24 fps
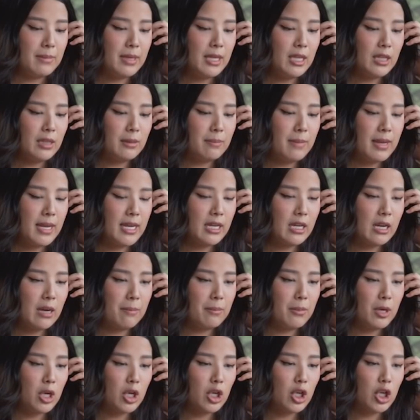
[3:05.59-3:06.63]
Milk
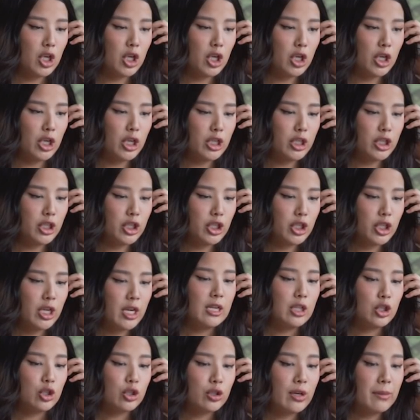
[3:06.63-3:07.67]
Makeup Kush
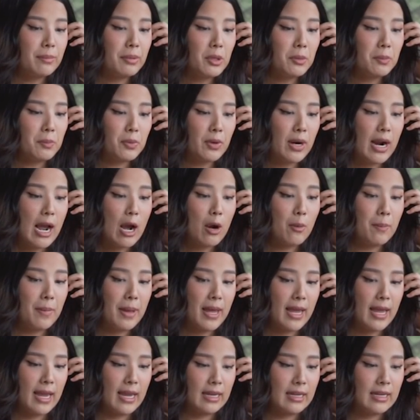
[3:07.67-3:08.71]
Triple Brow
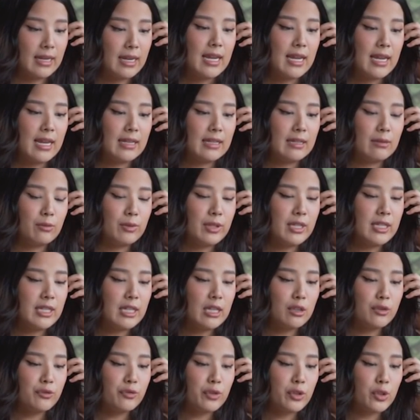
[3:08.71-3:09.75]
Pen. It
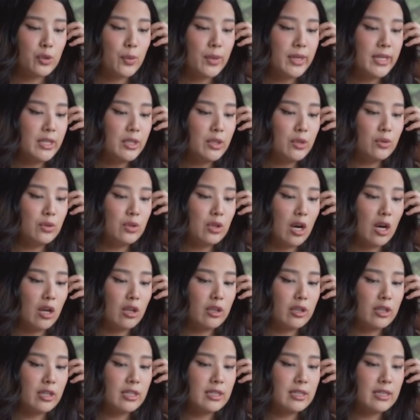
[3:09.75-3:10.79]
retails for
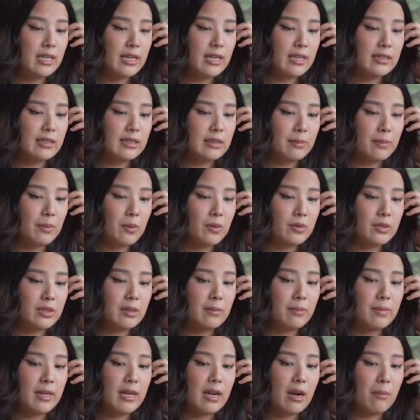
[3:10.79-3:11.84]
$22. It's supposed
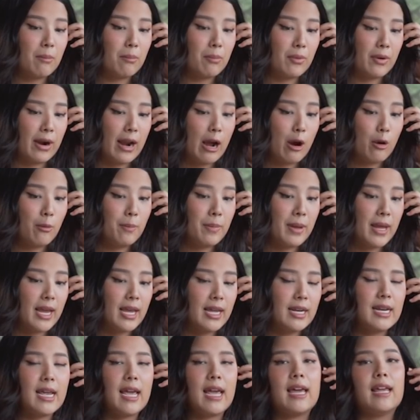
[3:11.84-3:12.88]
to be a brow
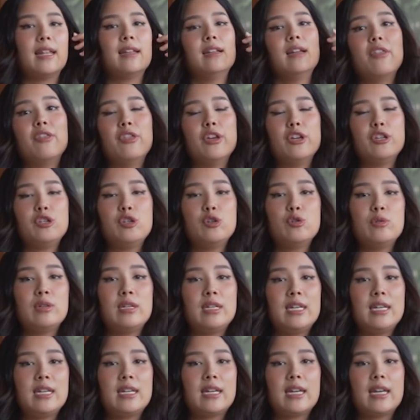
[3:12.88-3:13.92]
pen, and the
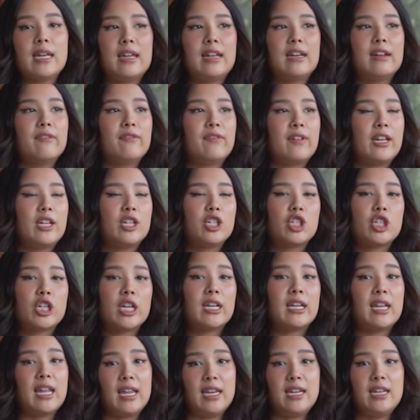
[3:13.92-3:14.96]
unique
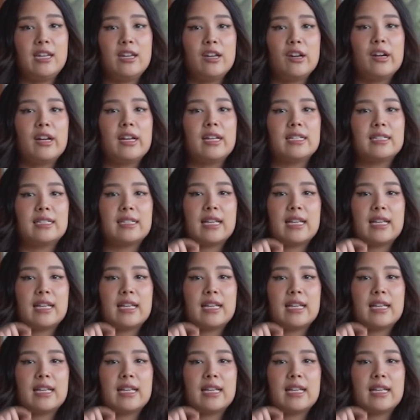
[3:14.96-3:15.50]
innovation in here is